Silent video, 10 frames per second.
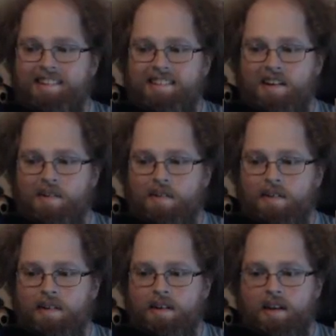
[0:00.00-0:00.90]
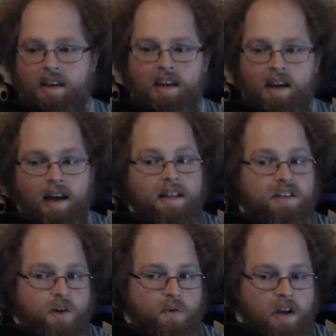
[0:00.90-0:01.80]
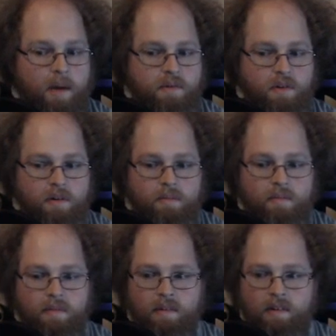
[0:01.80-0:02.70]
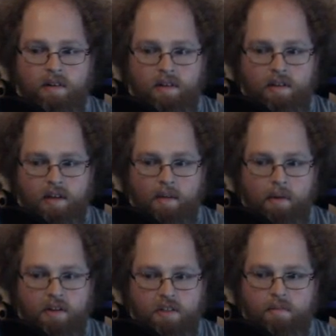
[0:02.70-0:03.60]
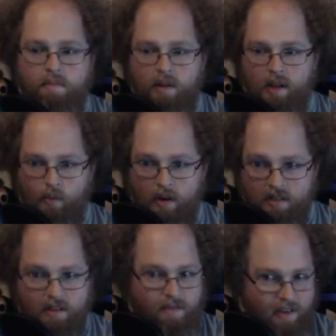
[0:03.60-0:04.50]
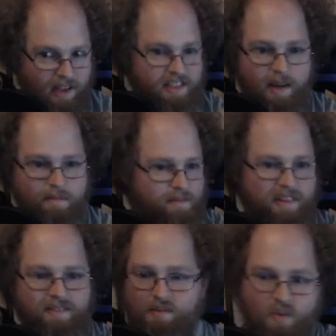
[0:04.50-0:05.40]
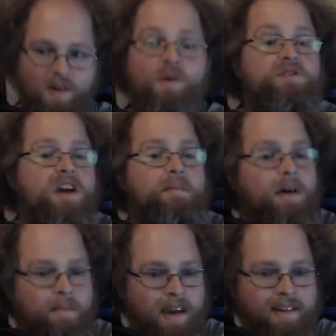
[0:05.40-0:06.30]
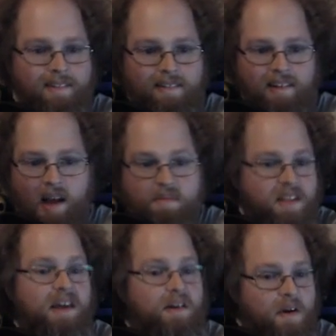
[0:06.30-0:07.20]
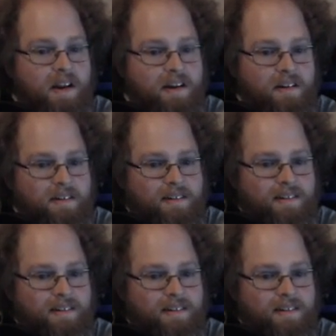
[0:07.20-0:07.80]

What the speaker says: So, again, I like to run up to him and punch him. But, like, watch. If he gets up, like, where's your headbutt, man? I'm standing right here.